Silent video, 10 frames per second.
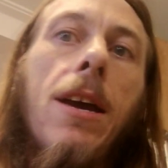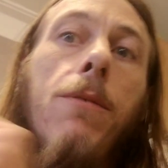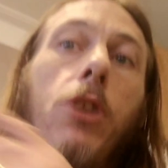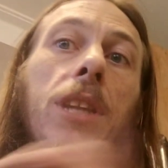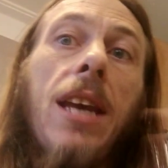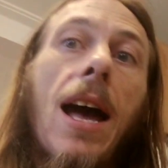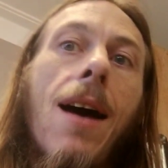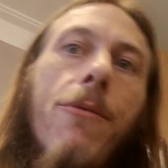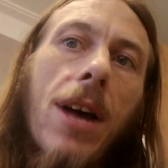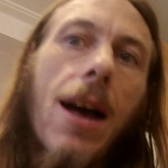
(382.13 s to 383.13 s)
I've got the
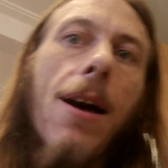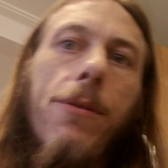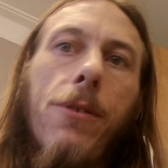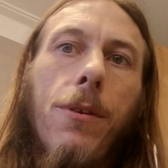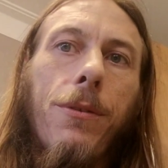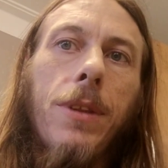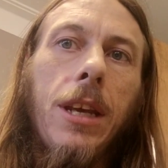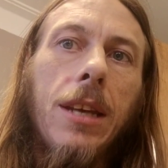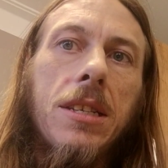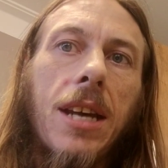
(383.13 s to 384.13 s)
other half of
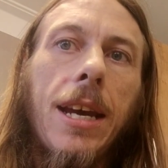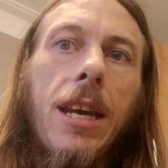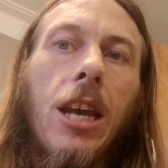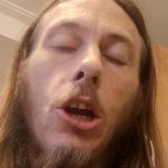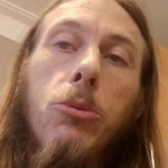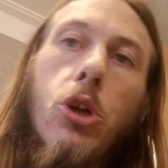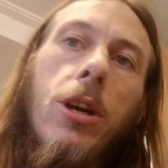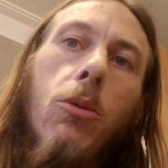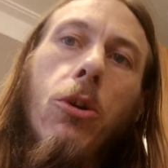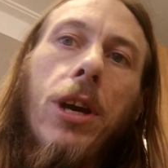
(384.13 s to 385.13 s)
the intake, and I'm trying
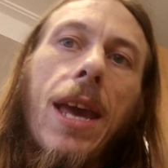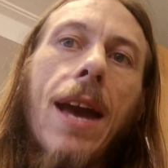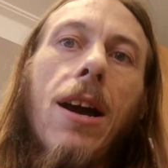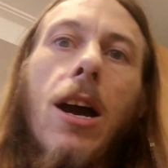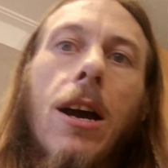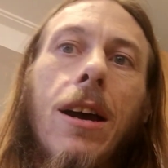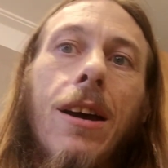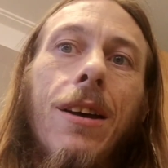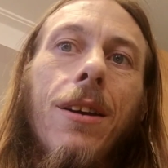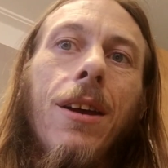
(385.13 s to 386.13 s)
to work out
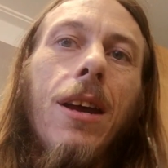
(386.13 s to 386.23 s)
a